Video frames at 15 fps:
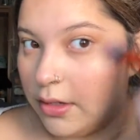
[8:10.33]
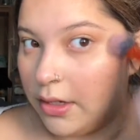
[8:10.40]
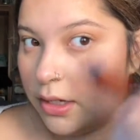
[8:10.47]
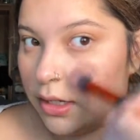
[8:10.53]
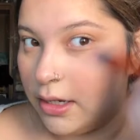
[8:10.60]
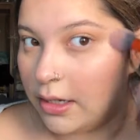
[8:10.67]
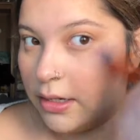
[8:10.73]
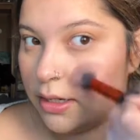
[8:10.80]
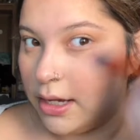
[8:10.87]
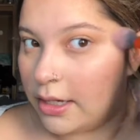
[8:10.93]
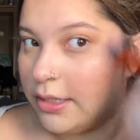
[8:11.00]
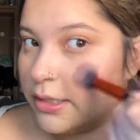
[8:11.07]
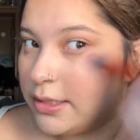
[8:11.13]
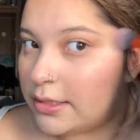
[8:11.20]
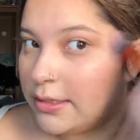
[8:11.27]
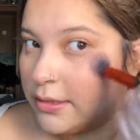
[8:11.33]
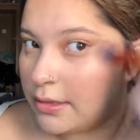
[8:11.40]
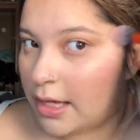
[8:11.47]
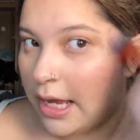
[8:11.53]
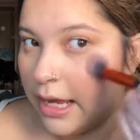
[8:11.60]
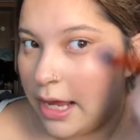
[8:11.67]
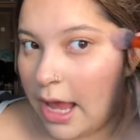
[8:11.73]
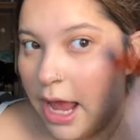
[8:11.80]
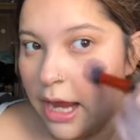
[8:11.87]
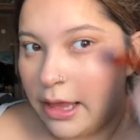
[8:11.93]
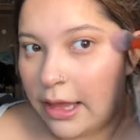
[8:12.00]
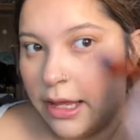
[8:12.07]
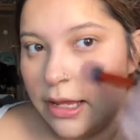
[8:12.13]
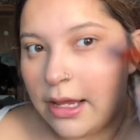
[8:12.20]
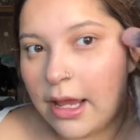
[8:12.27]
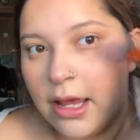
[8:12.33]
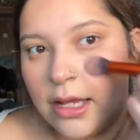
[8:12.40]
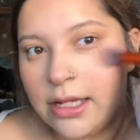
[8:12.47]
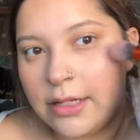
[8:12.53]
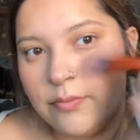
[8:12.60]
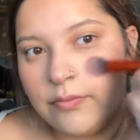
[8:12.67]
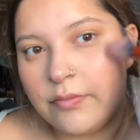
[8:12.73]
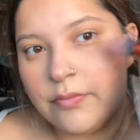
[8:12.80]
And I highlight. I